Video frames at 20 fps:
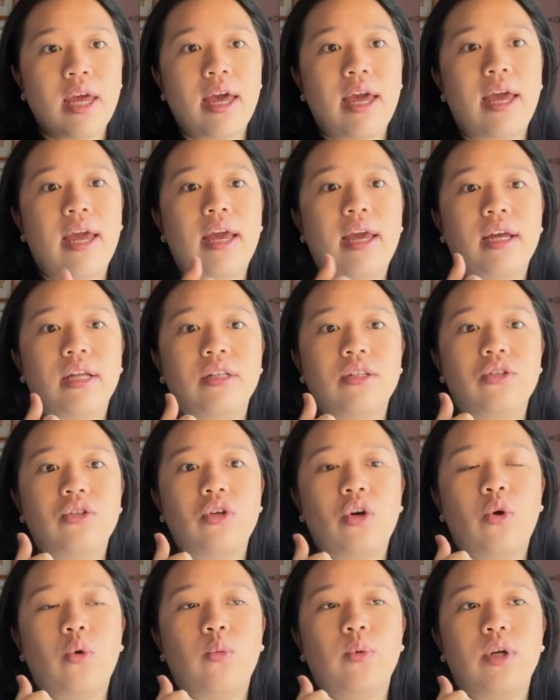and
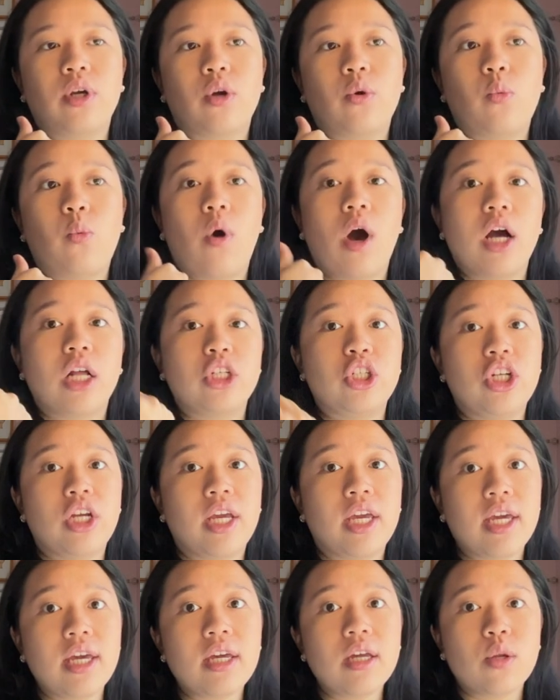so we are
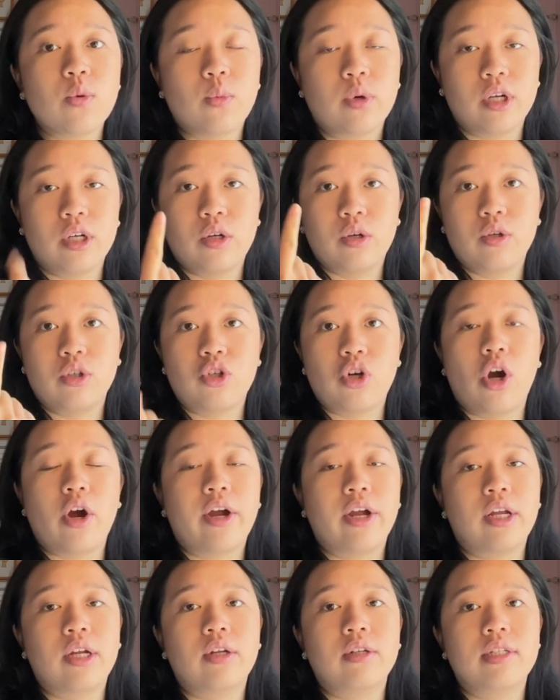watching it, we're
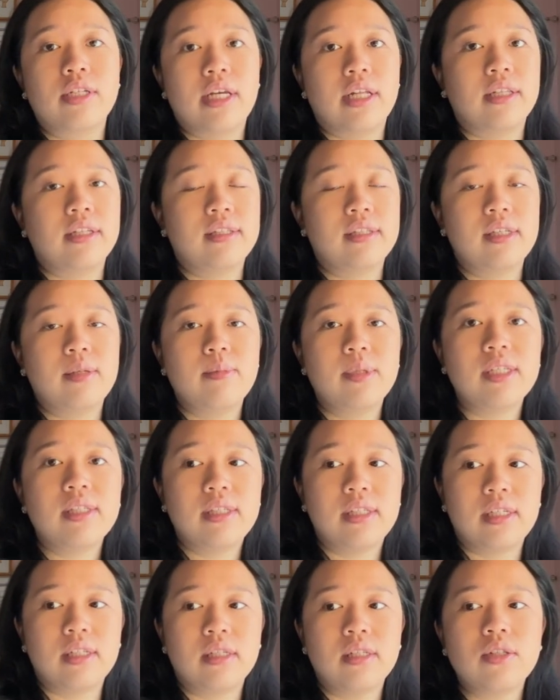drawing daily
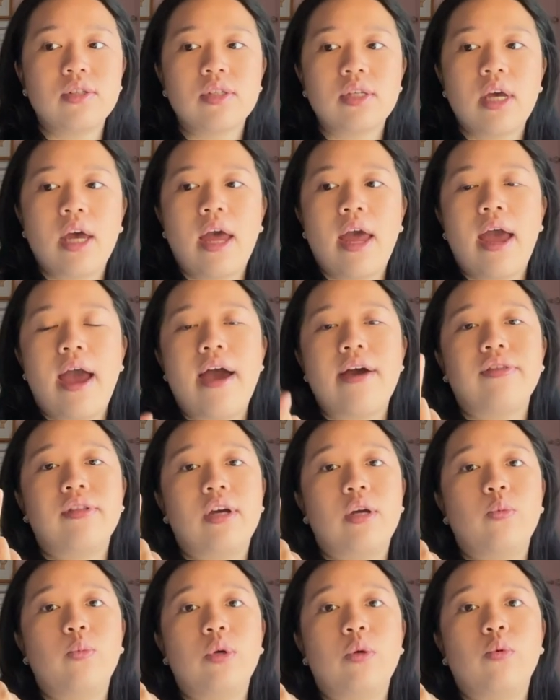CBCs, and
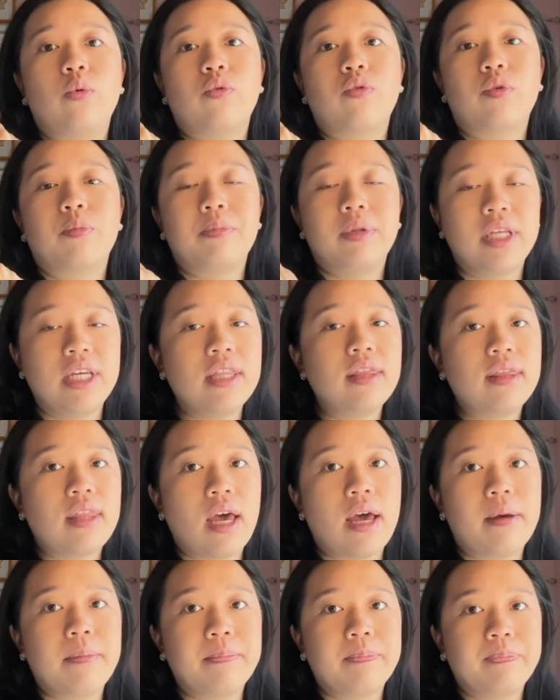then we will replete
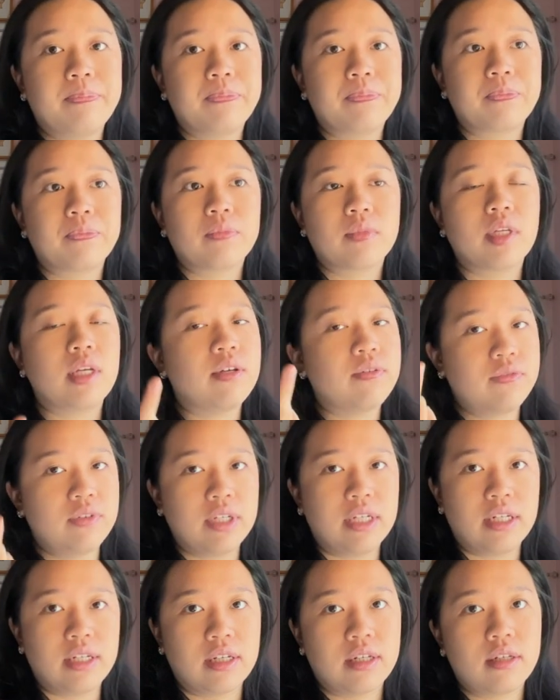them if
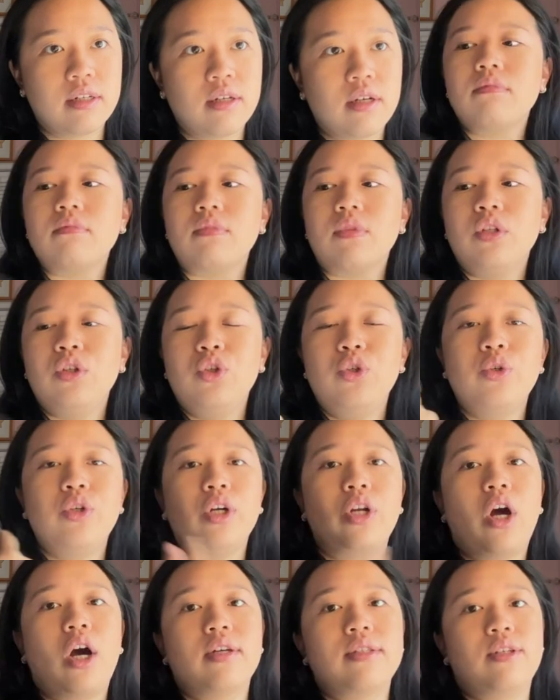needed. You could
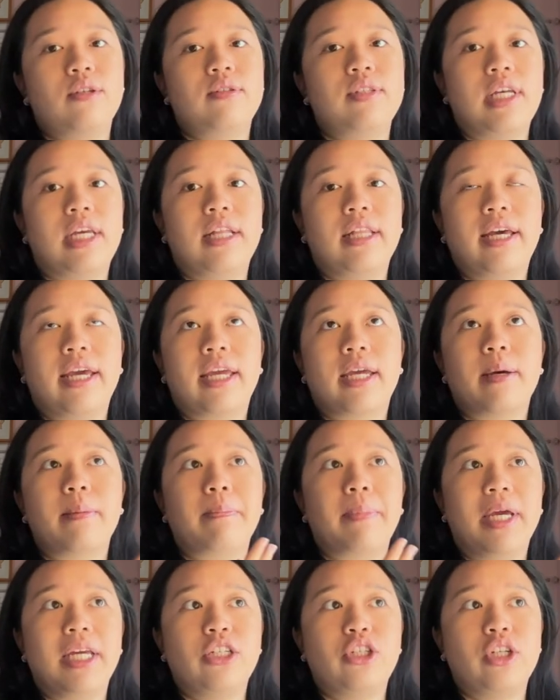also say like
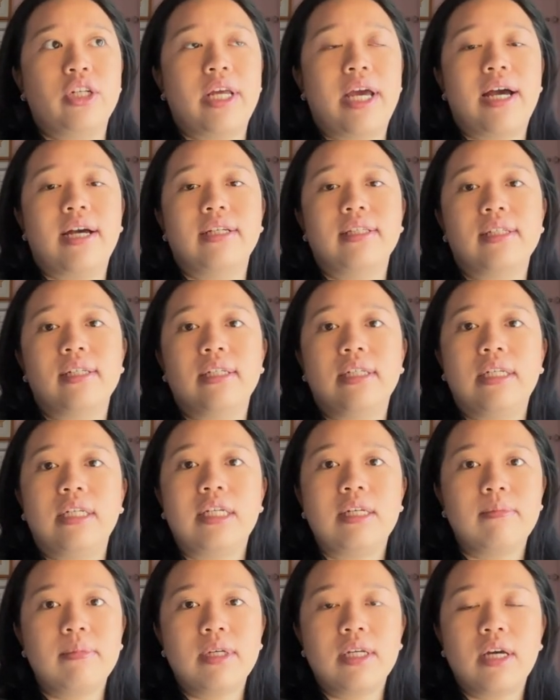patient has
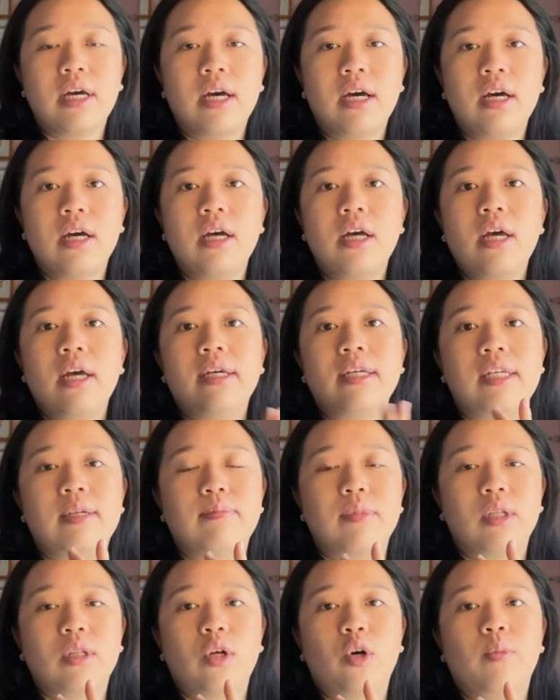anemia,
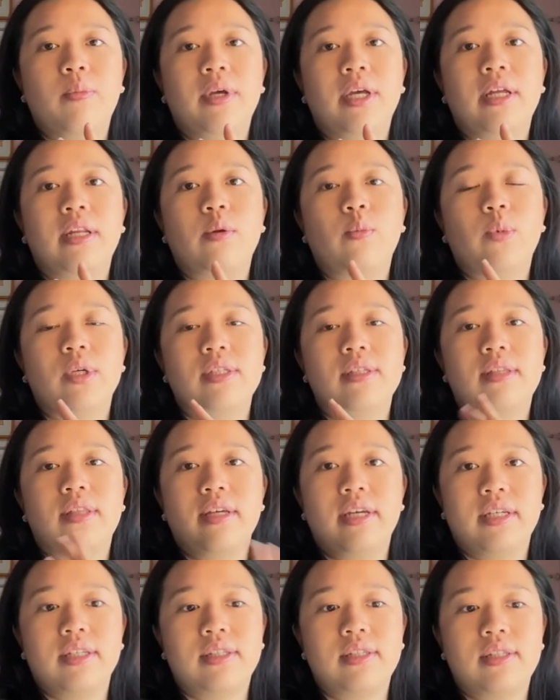hemoglobin was
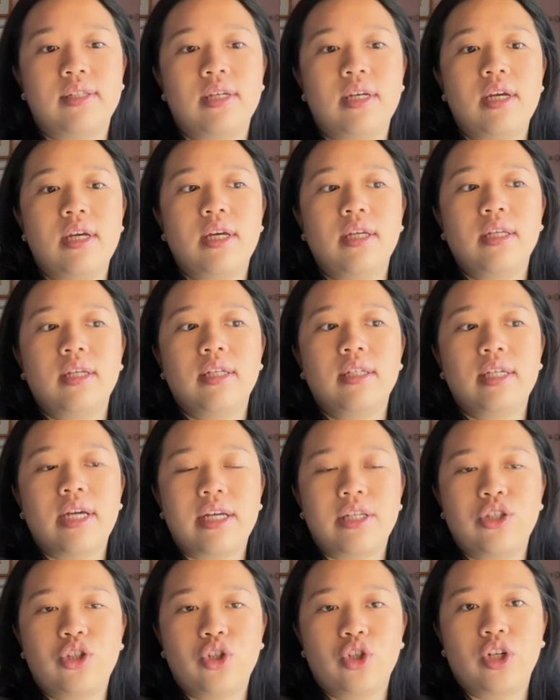this
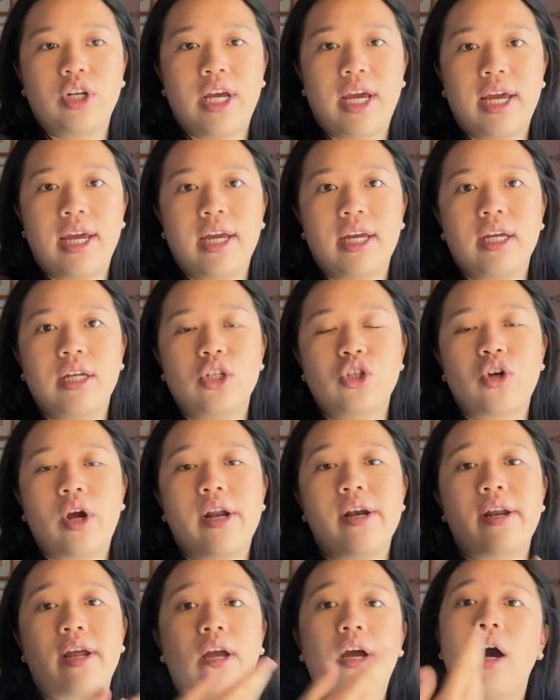yesterday,
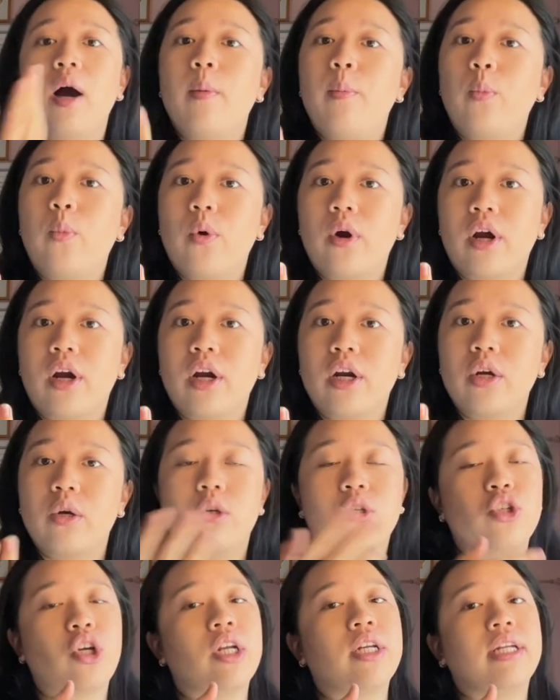trending upward or
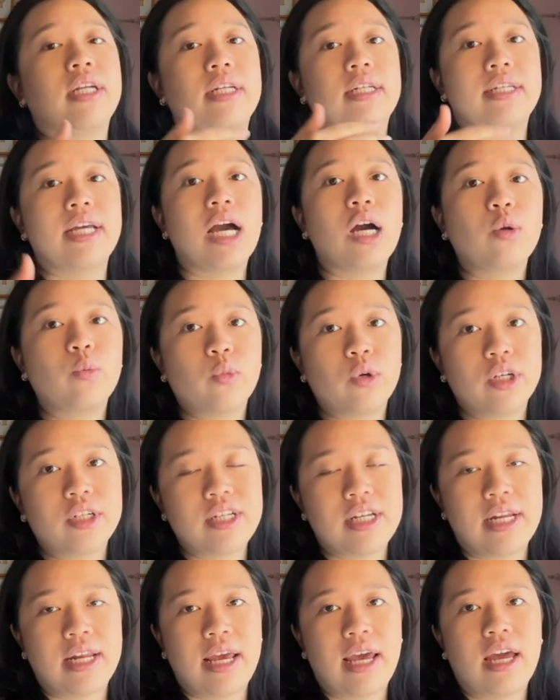trending downward
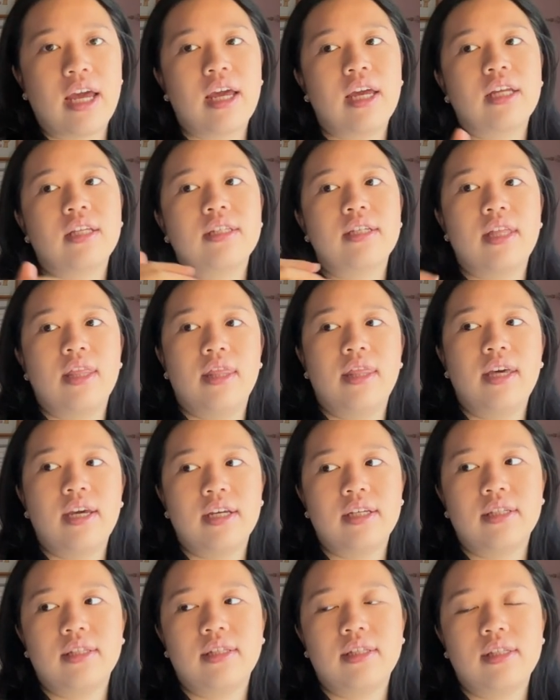today to
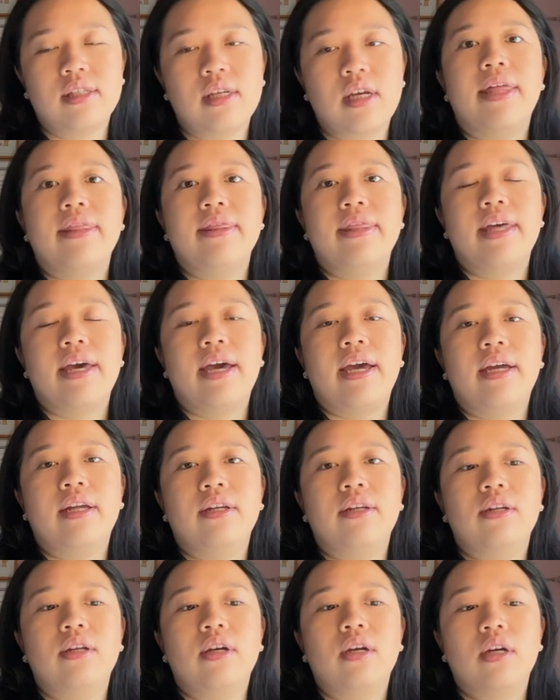this. And
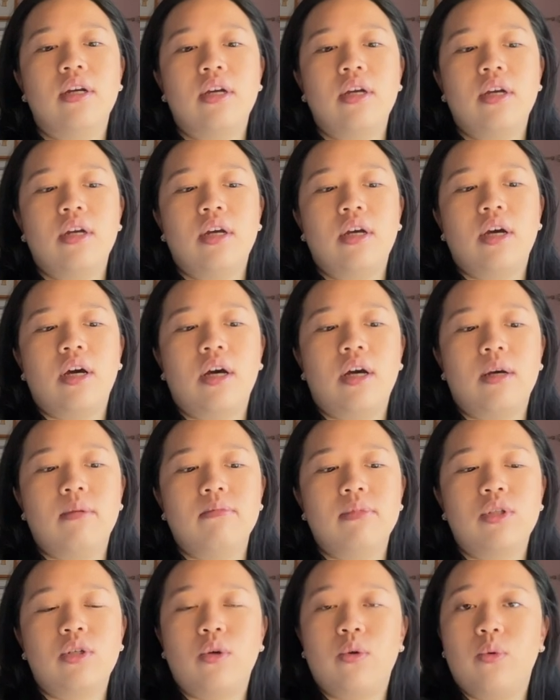then
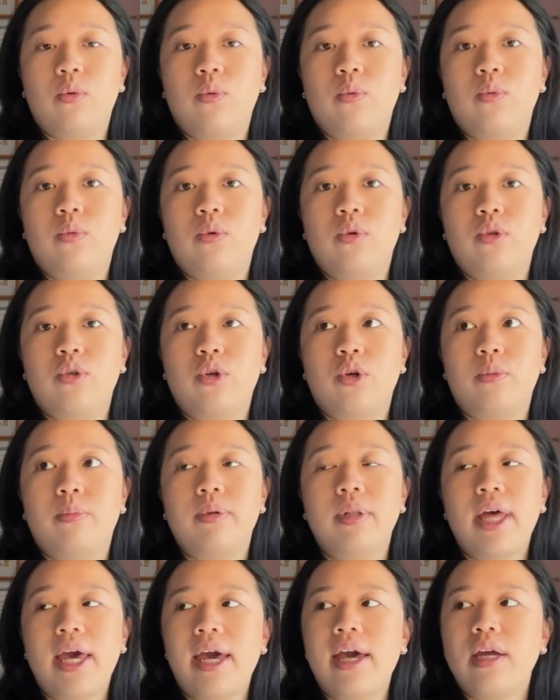so your
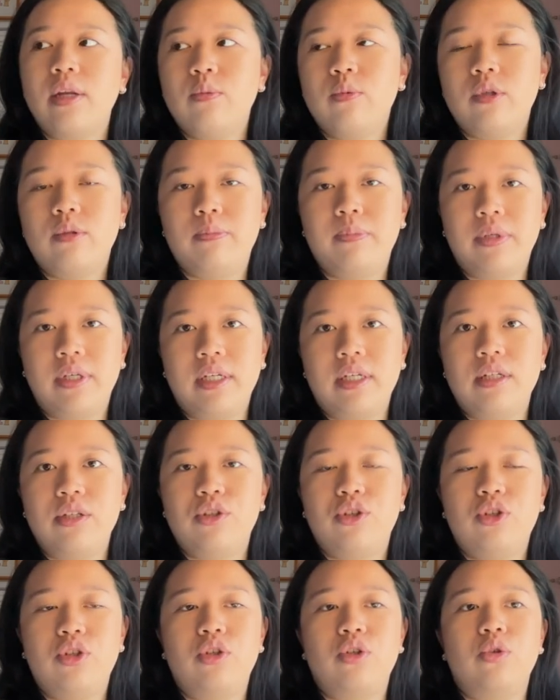plan would be
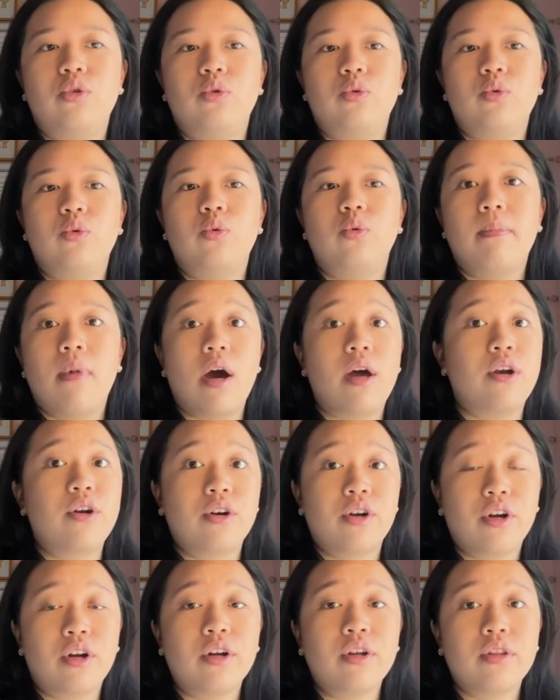to
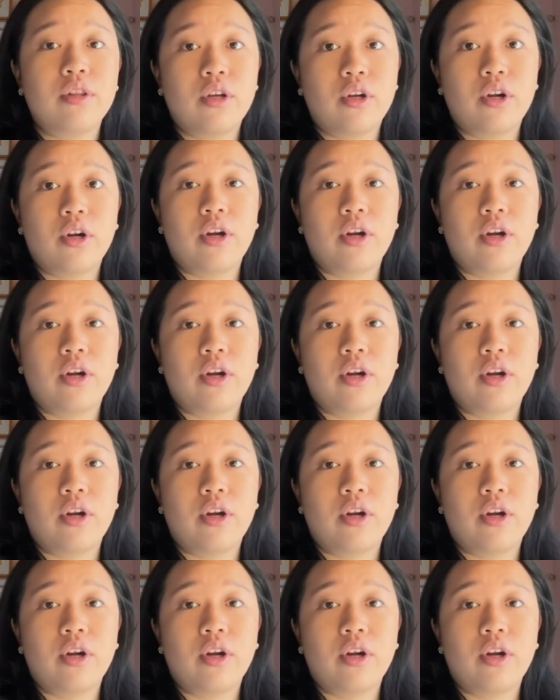monitor their